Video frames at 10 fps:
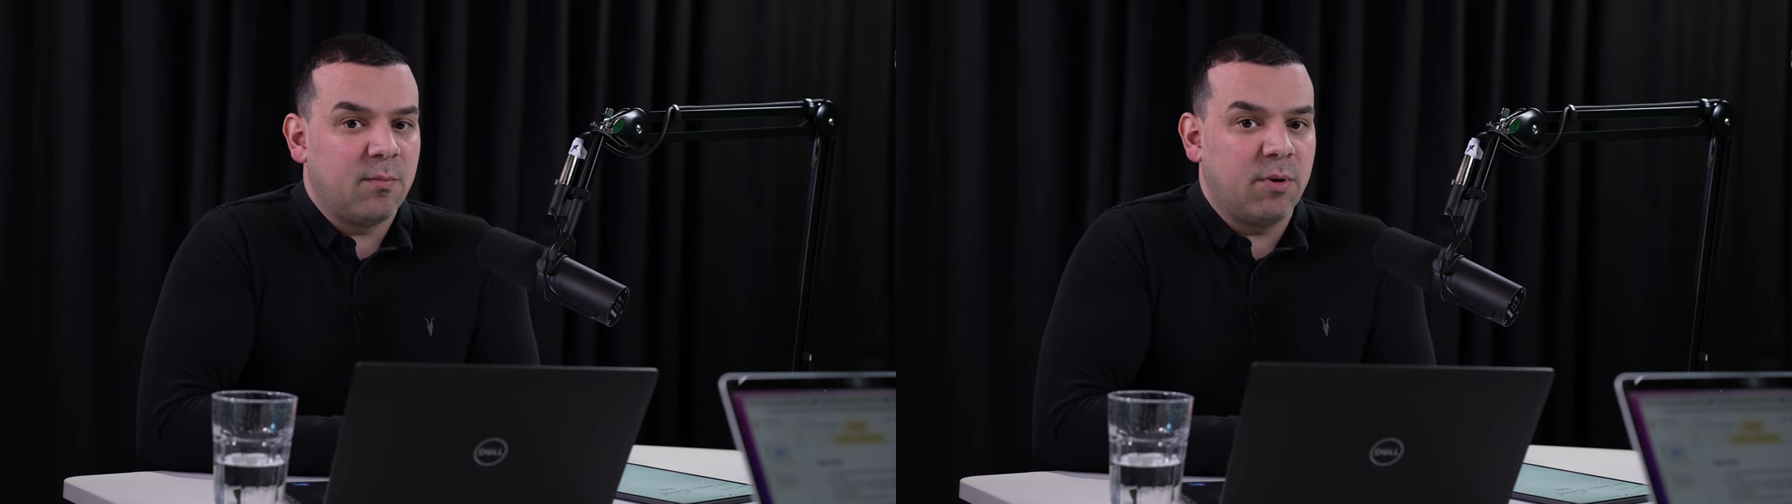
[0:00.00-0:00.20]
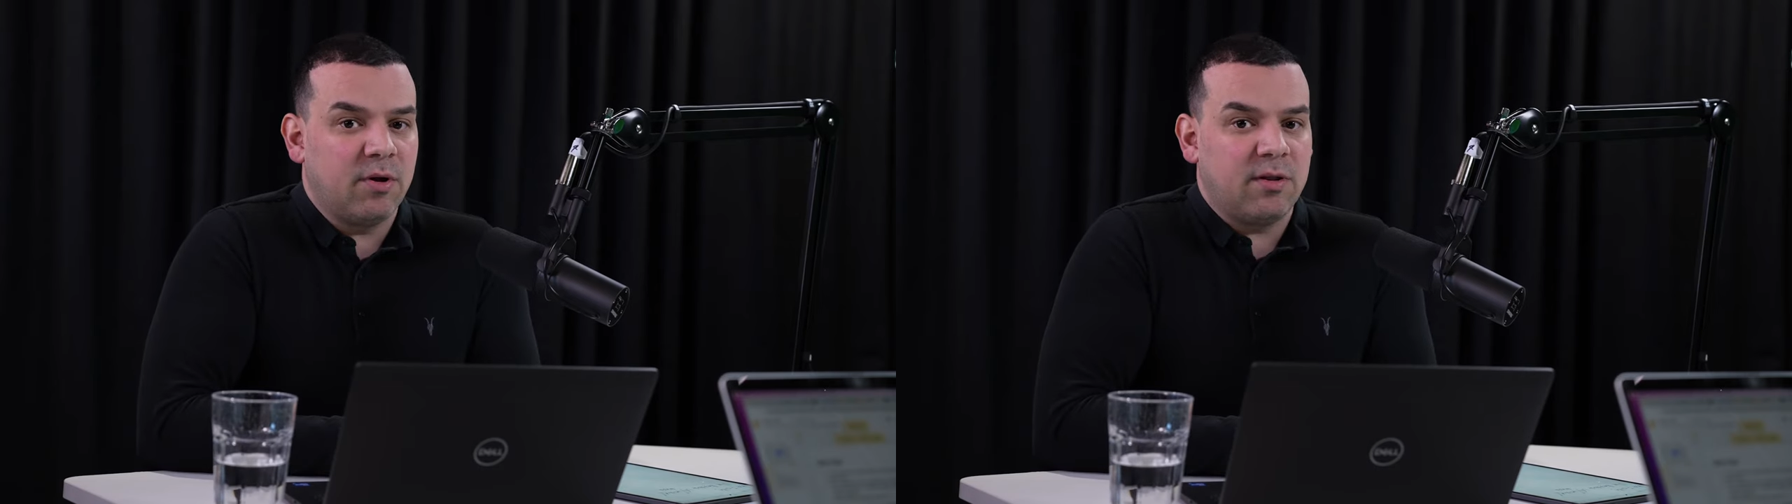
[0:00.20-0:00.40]

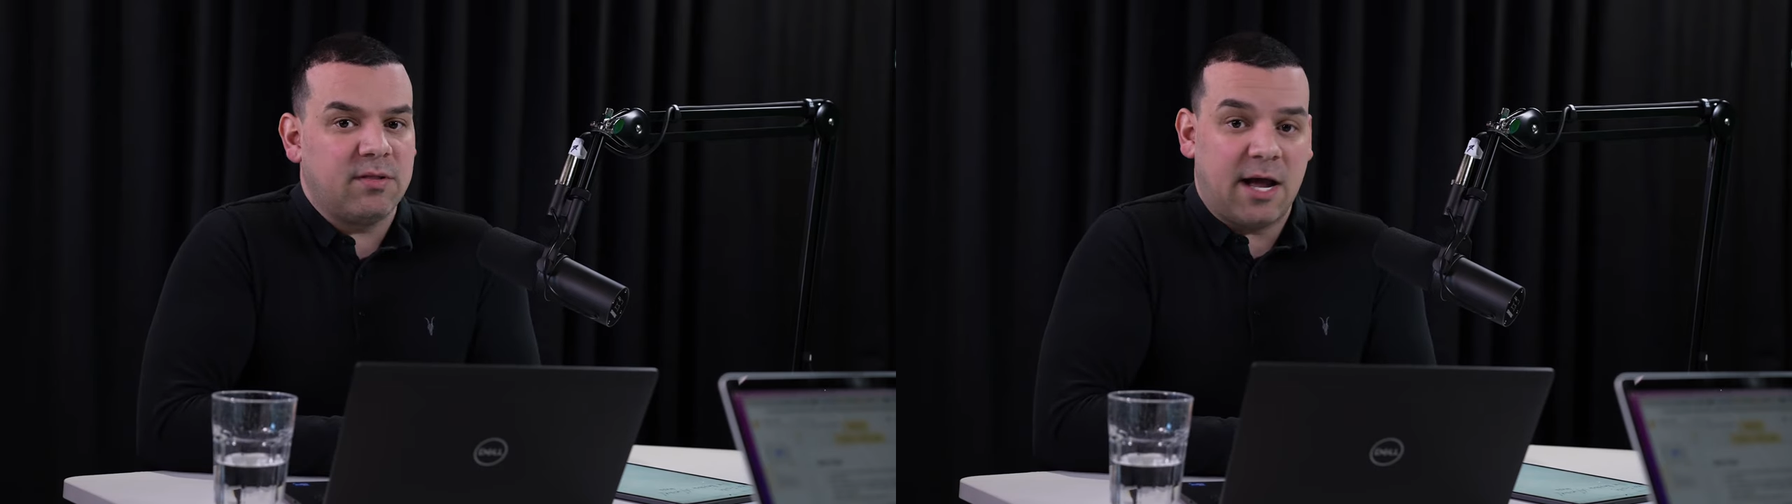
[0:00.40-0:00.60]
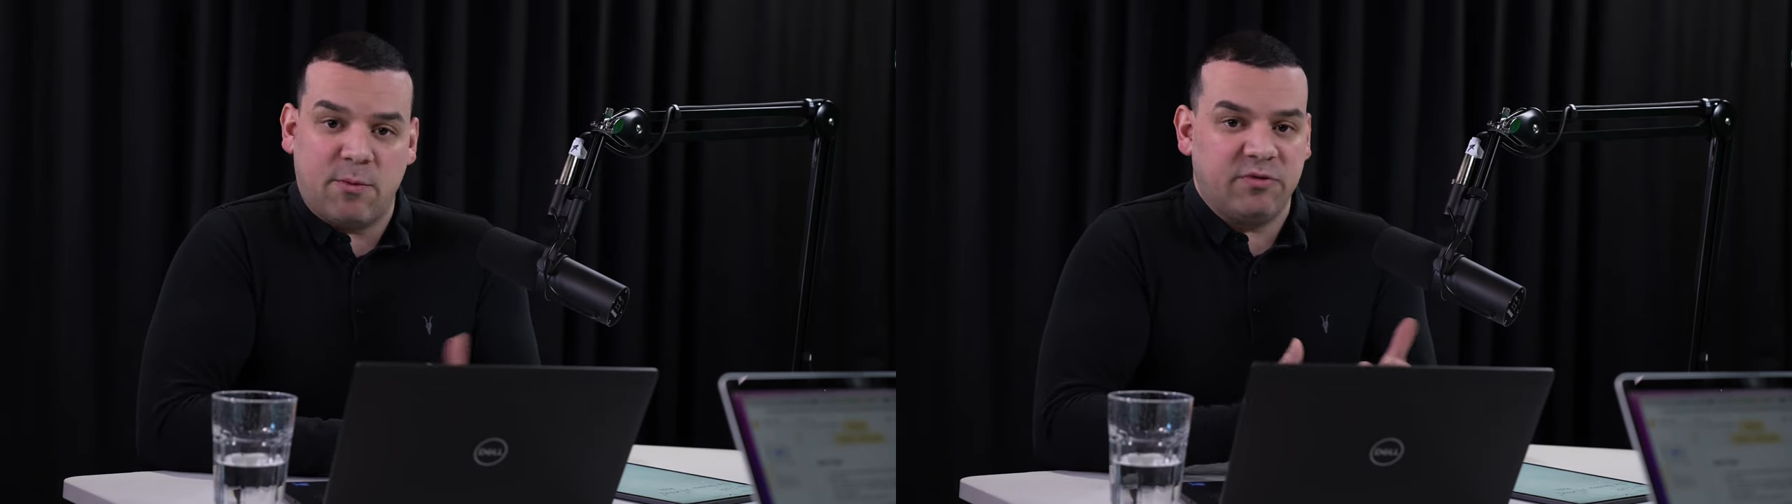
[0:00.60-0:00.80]
but
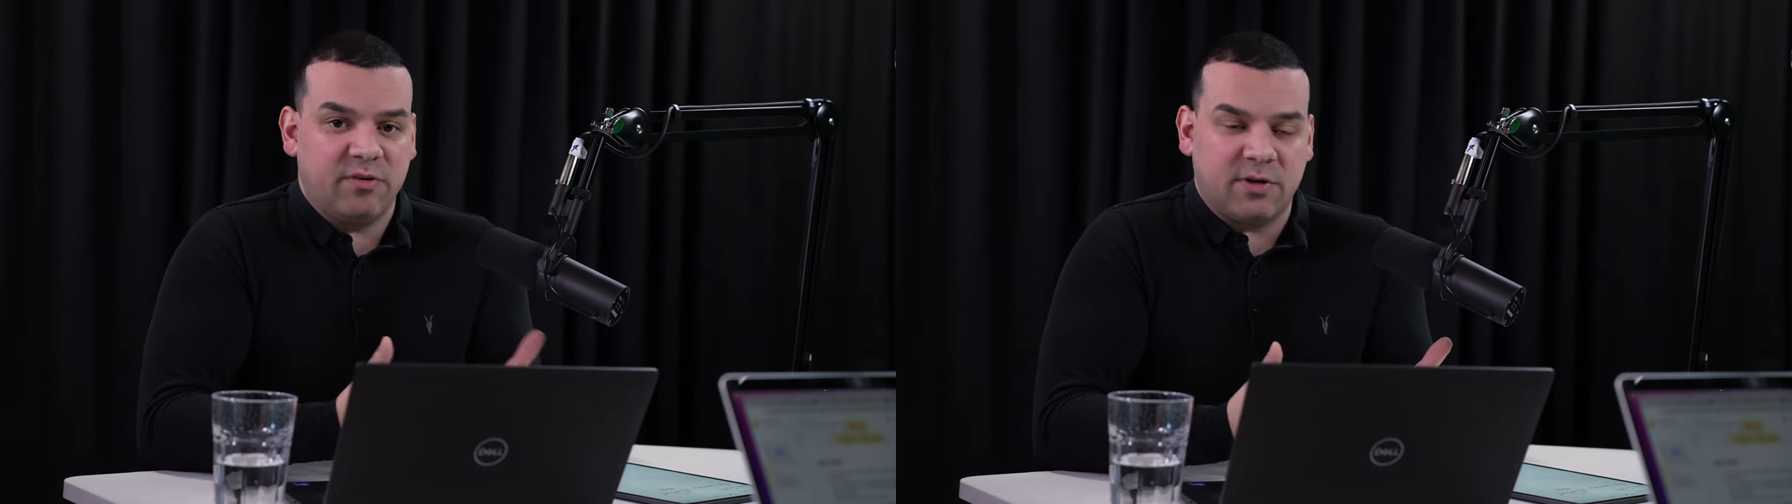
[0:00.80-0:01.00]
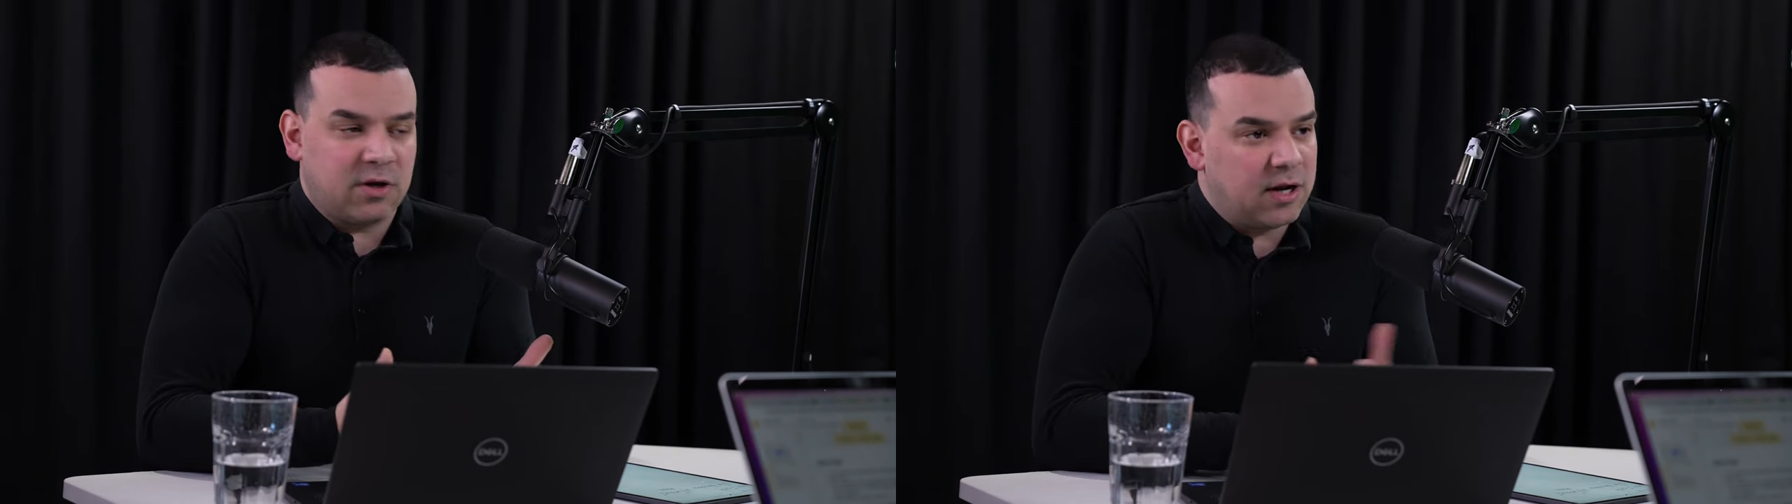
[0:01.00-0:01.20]
that was
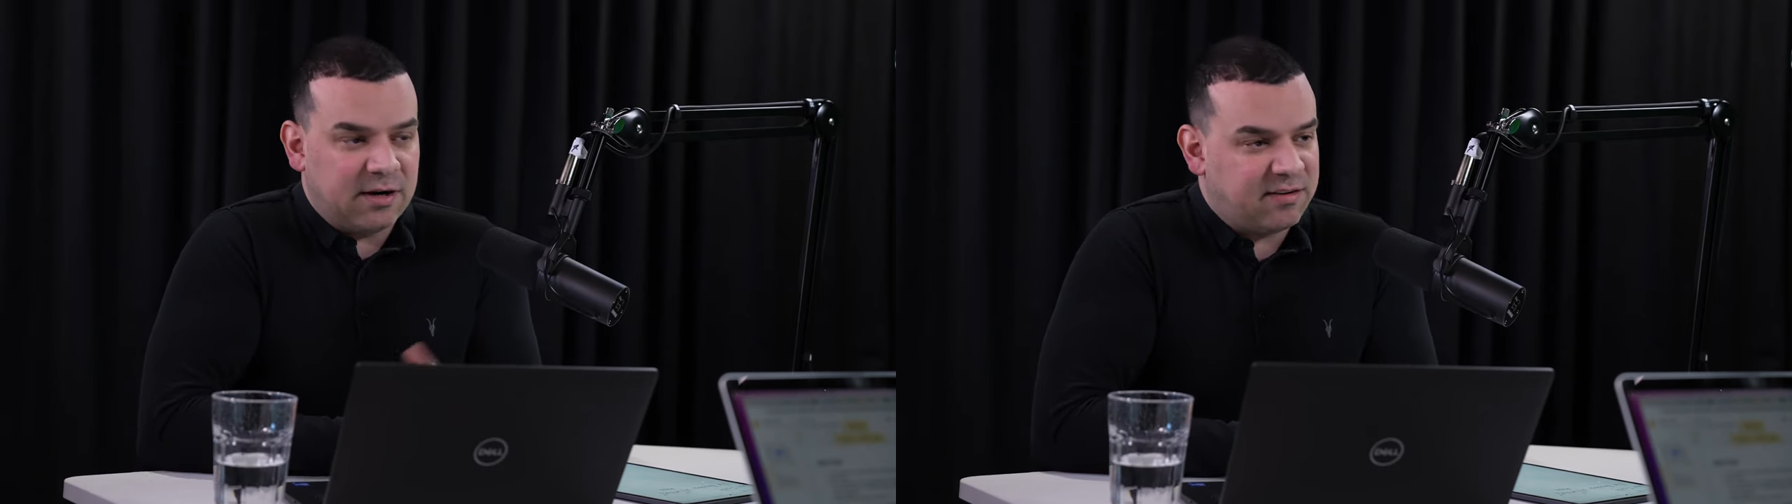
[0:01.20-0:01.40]
a, an